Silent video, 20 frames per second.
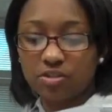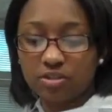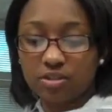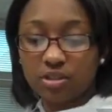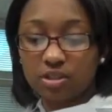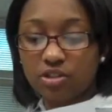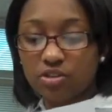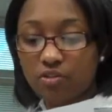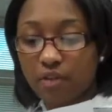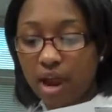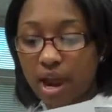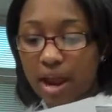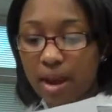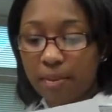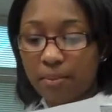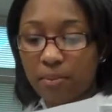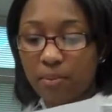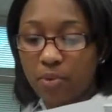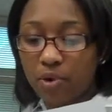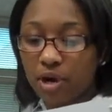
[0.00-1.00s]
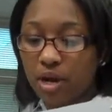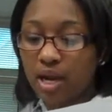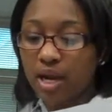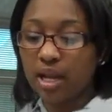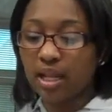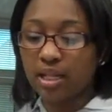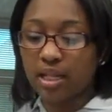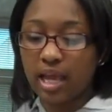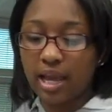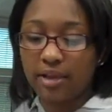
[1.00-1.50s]
describe what
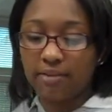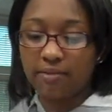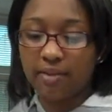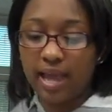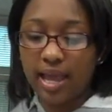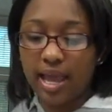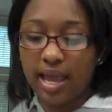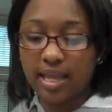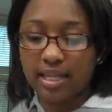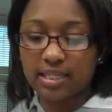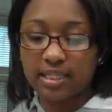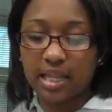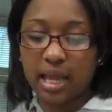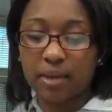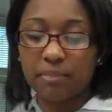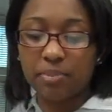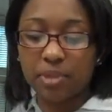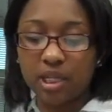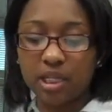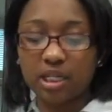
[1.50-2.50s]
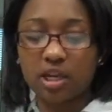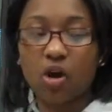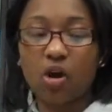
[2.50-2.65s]
her life has not been.